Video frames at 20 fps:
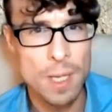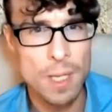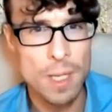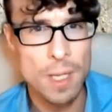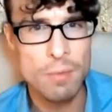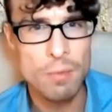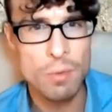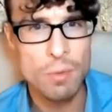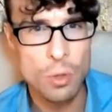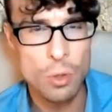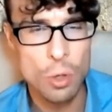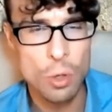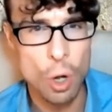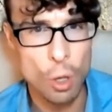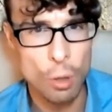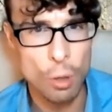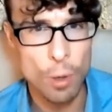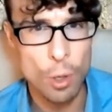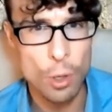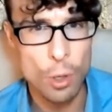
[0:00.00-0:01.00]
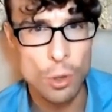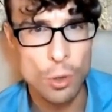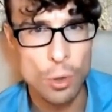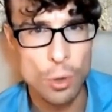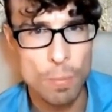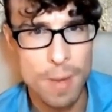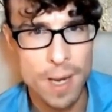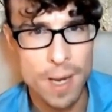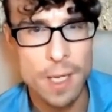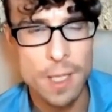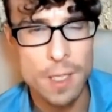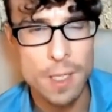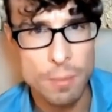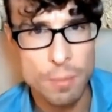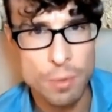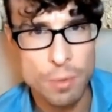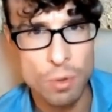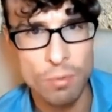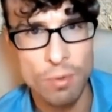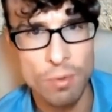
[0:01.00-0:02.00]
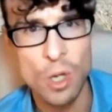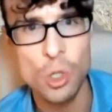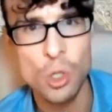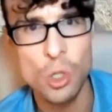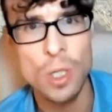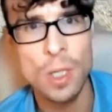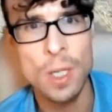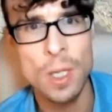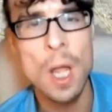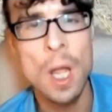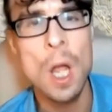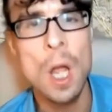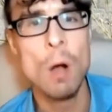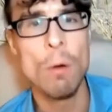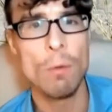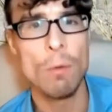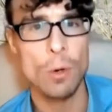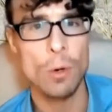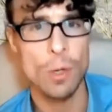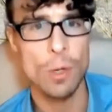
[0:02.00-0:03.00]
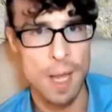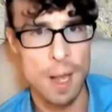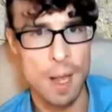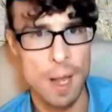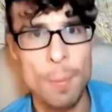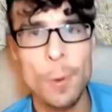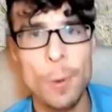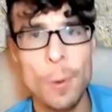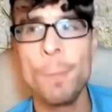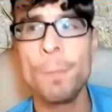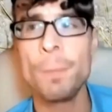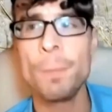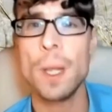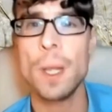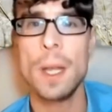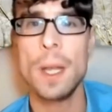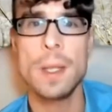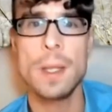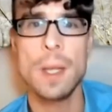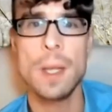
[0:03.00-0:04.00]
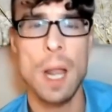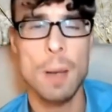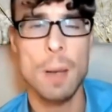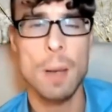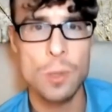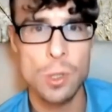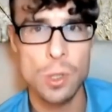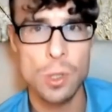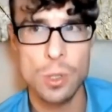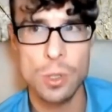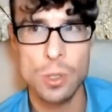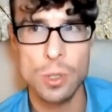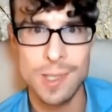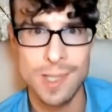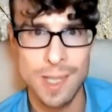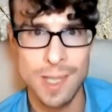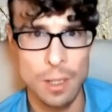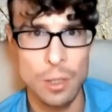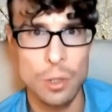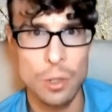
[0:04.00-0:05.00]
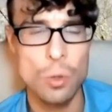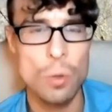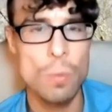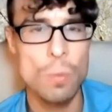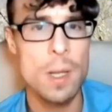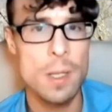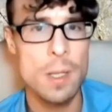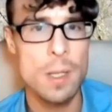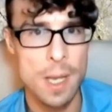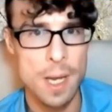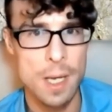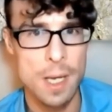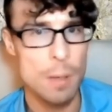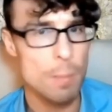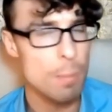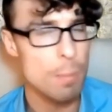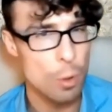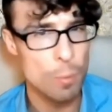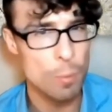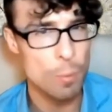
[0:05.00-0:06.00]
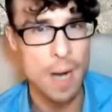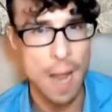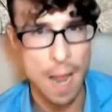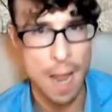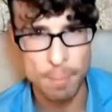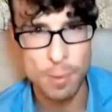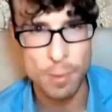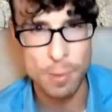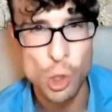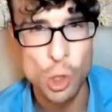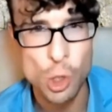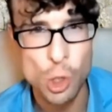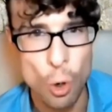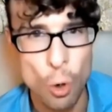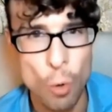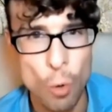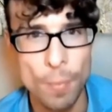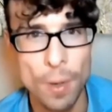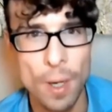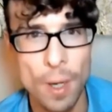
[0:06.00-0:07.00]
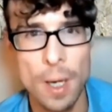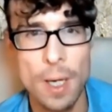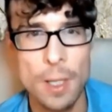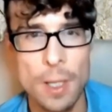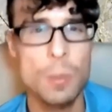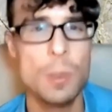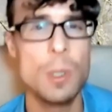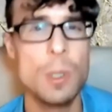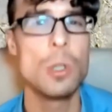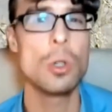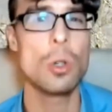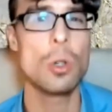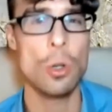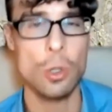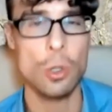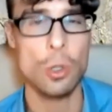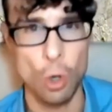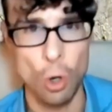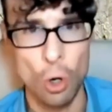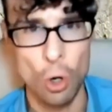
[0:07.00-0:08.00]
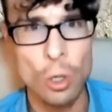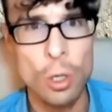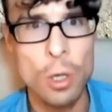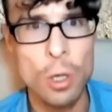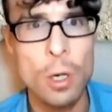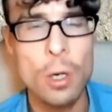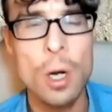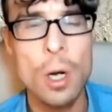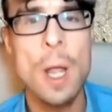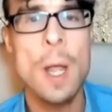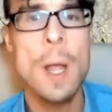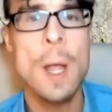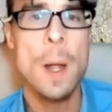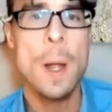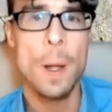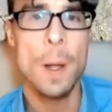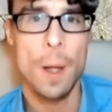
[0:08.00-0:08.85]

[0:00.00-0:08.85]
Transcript: many different hallmarks or mechanisms of aging. For example, it helps cells to maintain a proper epigenome. Uh, as we discussed earlier,